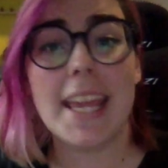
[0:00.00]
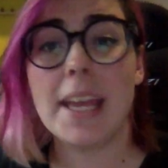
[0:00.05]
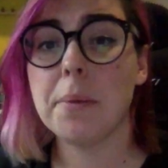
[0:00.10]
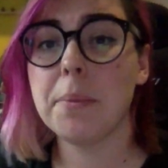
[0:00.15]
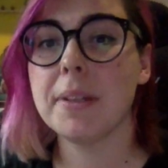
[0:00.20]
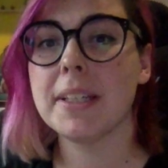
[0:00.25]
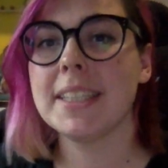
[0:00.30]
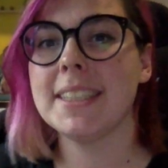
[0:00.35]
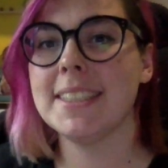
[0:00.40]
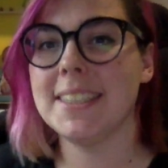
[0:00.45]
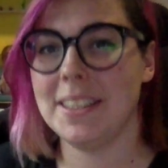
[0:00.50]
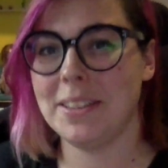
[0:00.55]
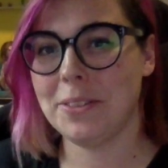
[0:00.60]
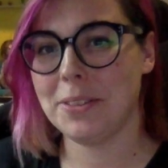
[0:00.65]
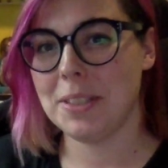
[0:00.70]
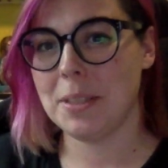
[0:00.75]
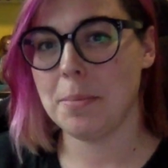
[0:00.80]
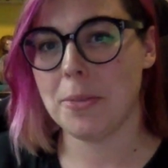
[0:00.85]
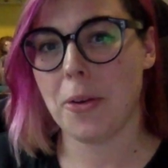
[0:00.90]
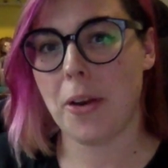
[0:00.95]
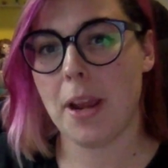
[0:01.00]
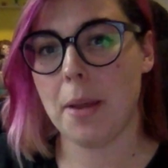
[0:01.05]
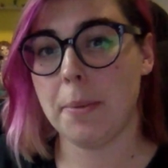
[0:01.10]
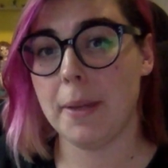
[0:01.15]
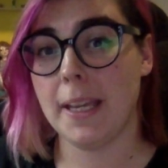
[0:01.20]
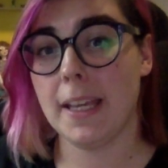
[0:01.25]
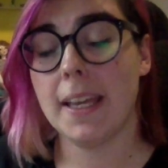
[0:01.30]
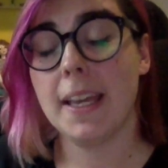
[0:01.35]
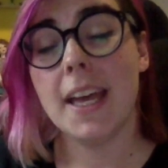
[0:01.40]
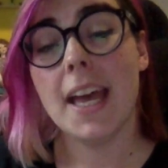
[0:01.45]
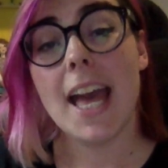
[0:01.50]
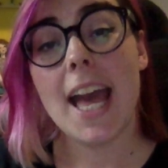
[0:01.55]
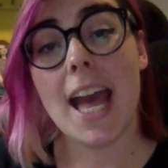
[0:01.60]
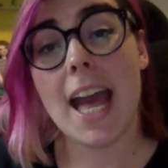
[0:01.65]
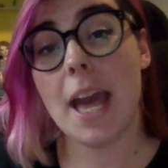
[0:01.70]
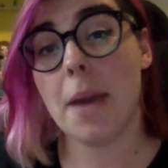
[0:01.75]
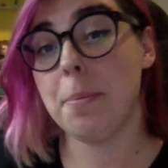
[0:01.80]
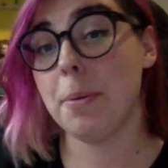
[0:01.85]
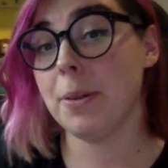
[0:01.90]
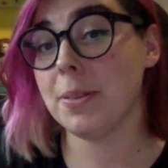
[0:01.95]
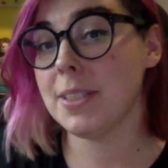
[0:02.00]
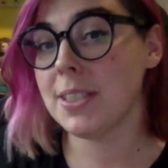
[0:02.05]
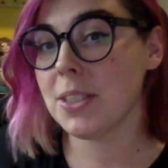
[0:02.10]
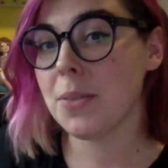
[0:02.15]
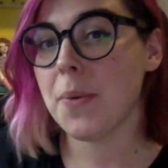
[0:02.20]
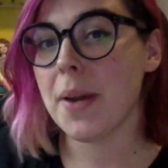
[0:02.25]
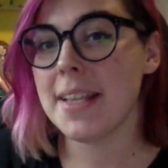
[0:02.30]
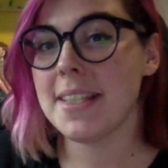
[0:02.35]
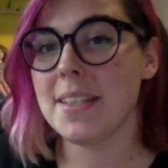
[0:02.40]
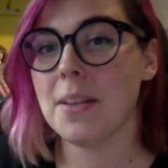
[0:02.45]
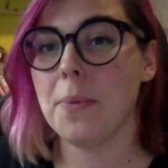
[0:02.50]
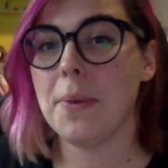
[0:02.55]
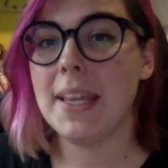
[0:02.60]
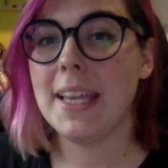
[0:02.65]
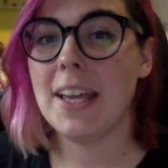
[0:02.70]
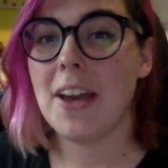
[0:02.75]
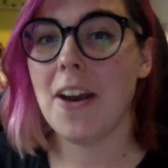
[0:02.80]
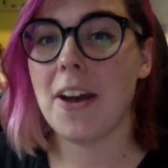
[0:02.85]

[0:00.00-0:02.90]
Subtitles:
and will consider subscribing. I post twice a week